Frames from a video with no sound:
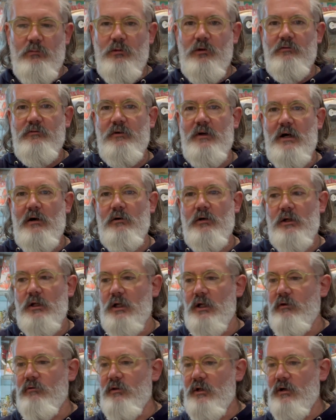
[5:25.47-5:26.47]
but for now I'm going to
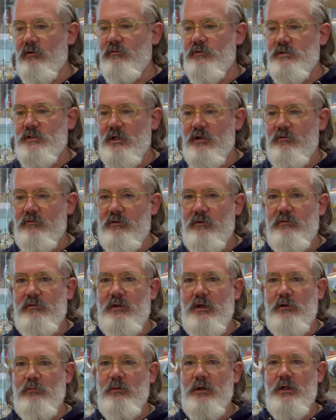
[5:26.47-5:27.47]
leave that for
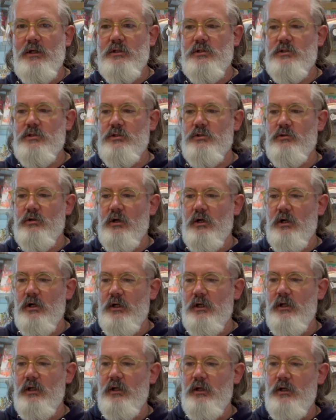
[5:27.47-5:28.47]
10-15 minutes to dry